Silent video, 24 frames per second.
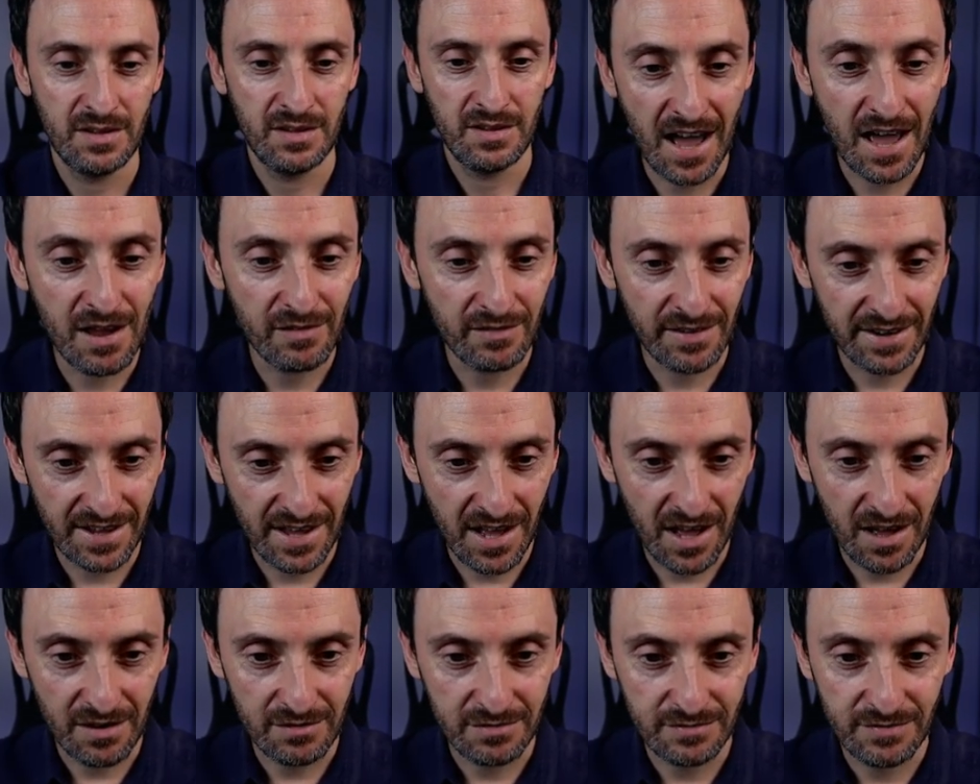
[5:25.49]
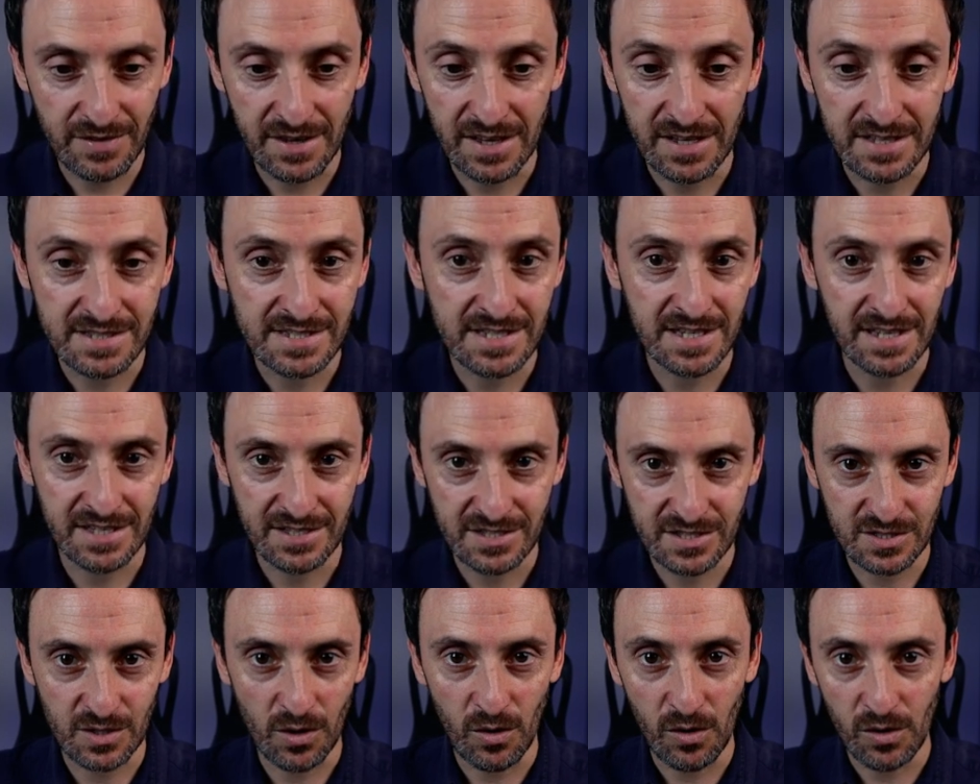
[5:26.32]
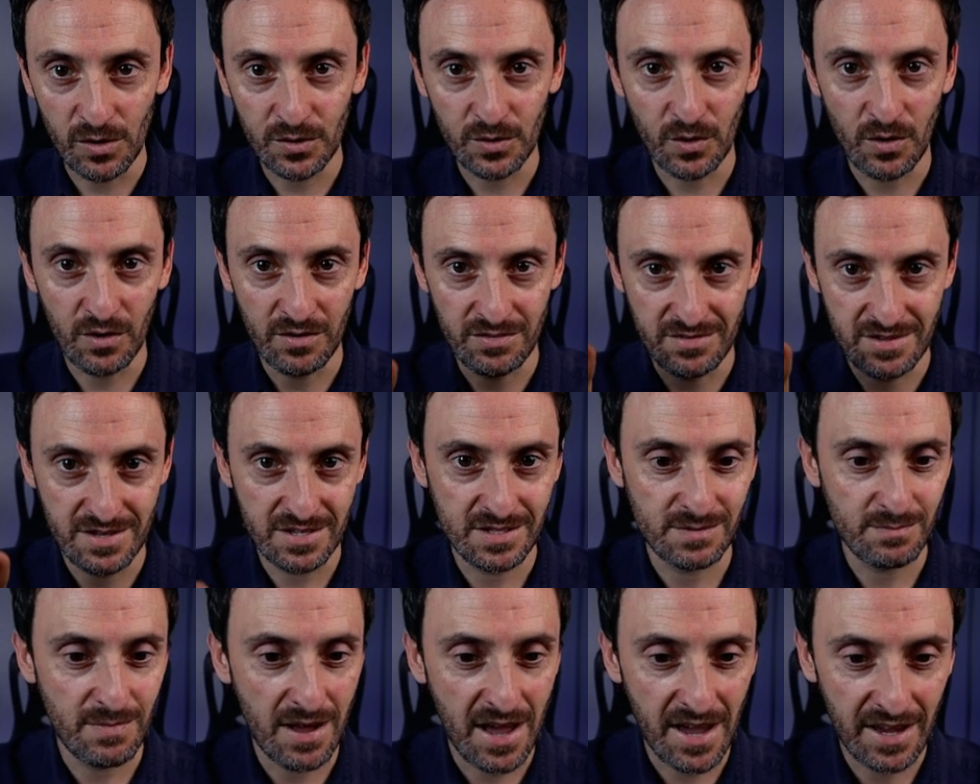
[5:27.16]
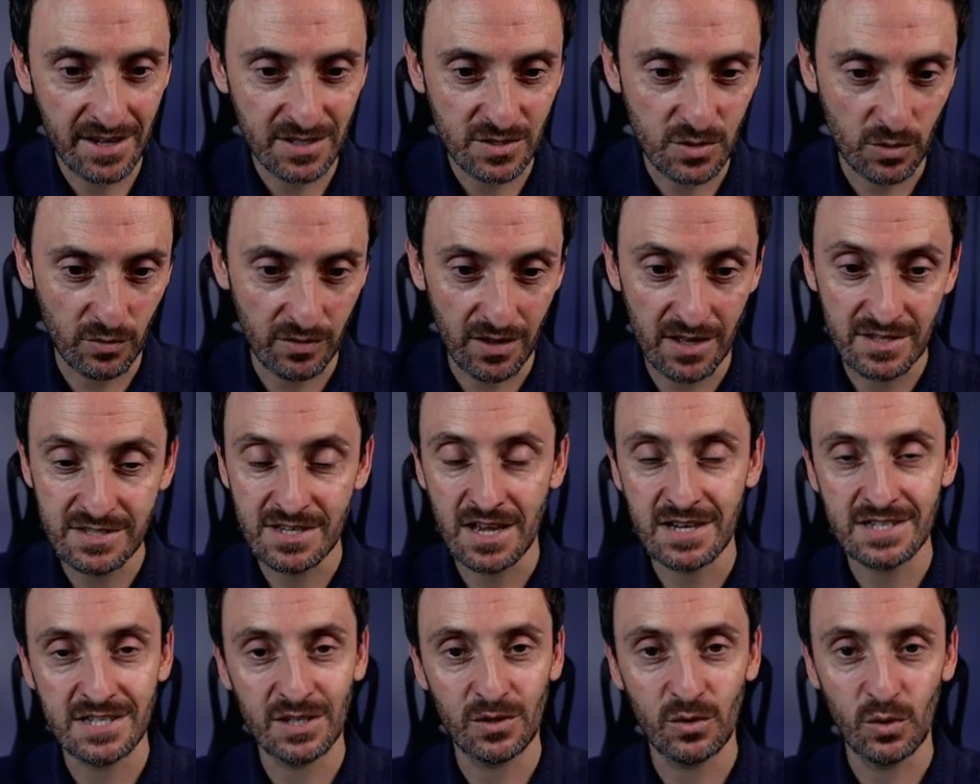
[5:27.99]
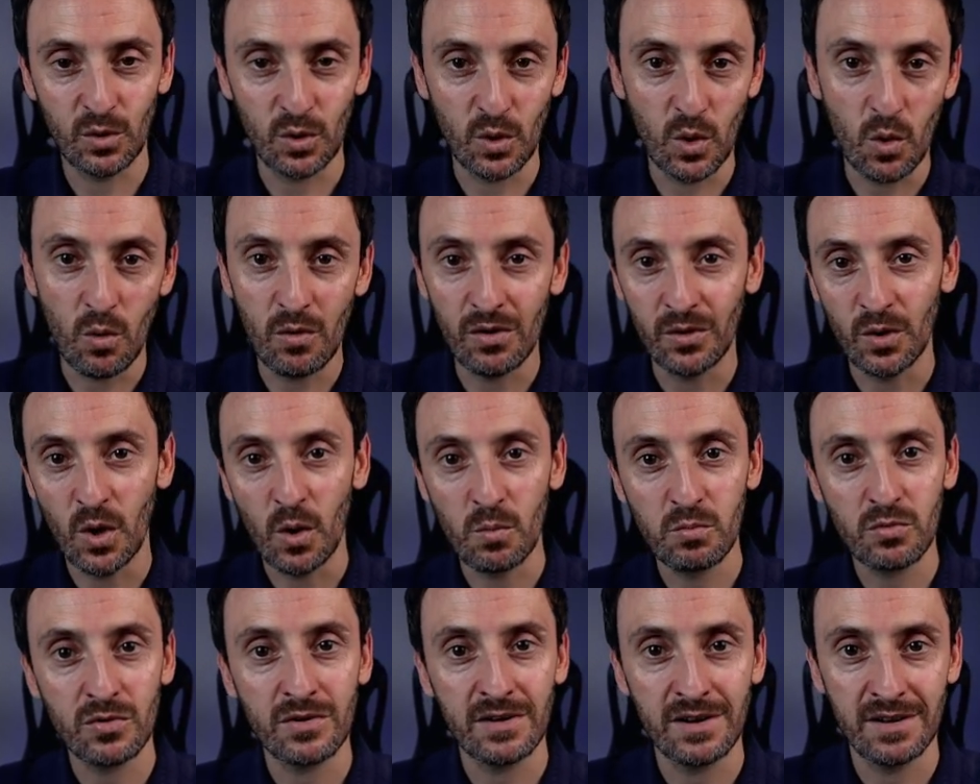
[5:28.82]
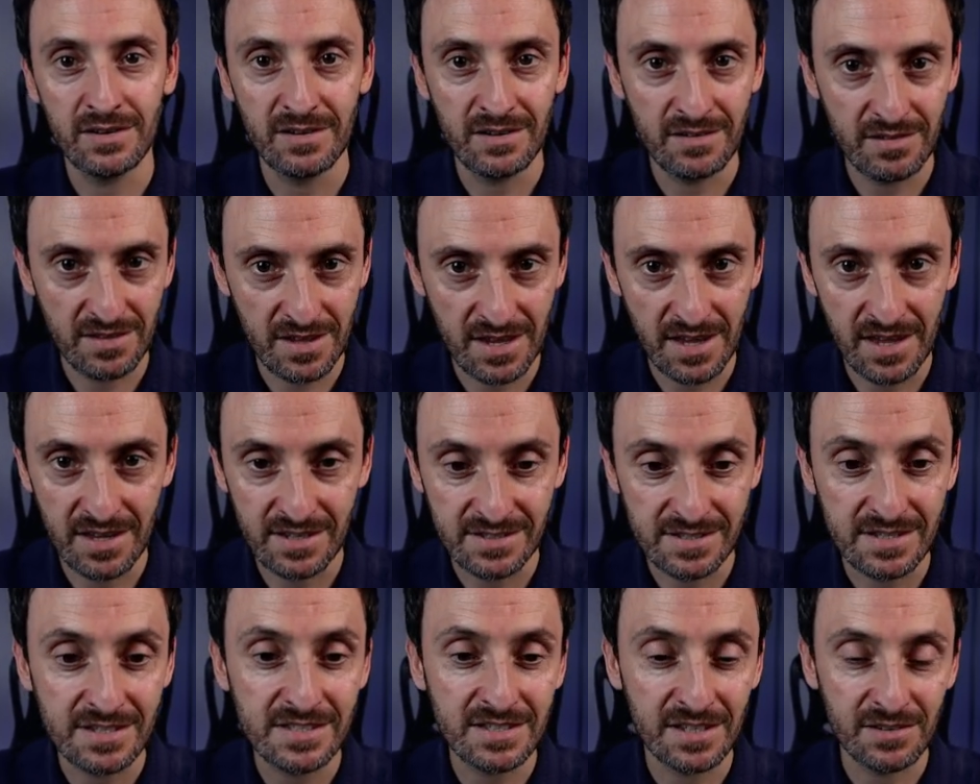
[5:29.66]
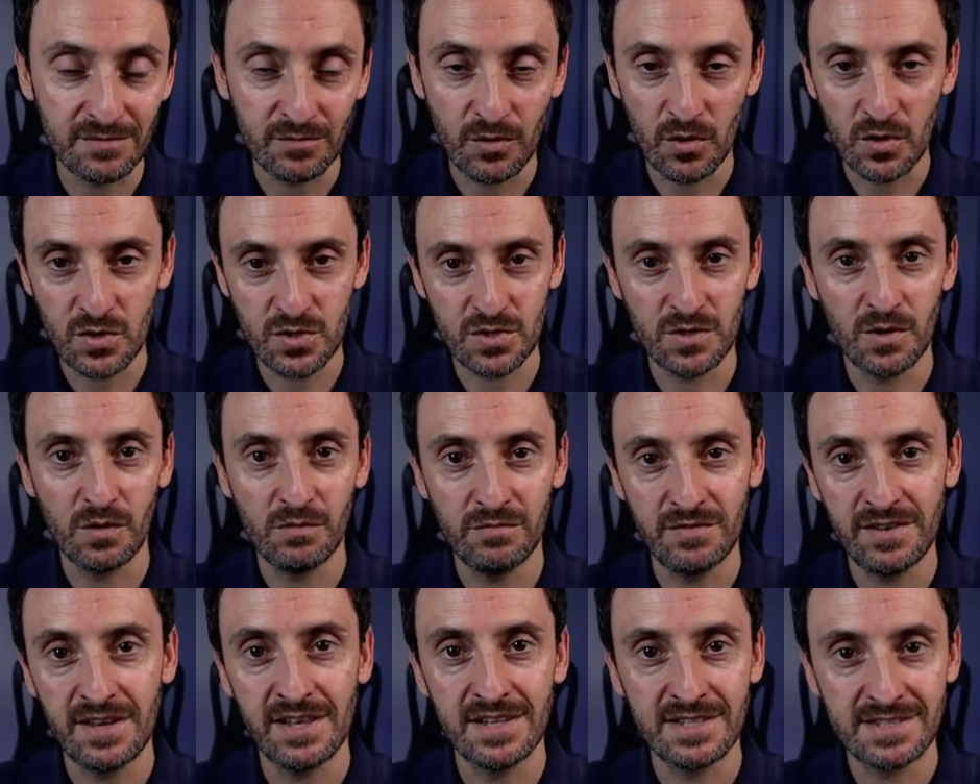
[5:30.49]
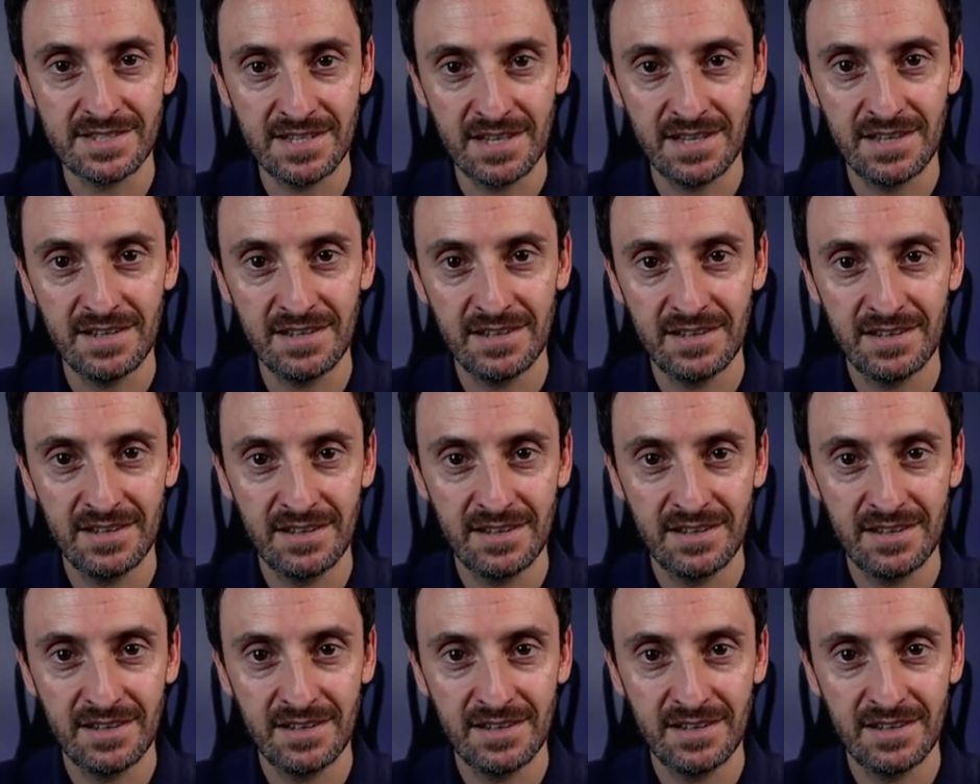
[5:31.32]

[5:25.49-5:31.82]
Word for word: I already have V L C installed on this Mac, so that's actually going to go and upgrade the existing version of V L C.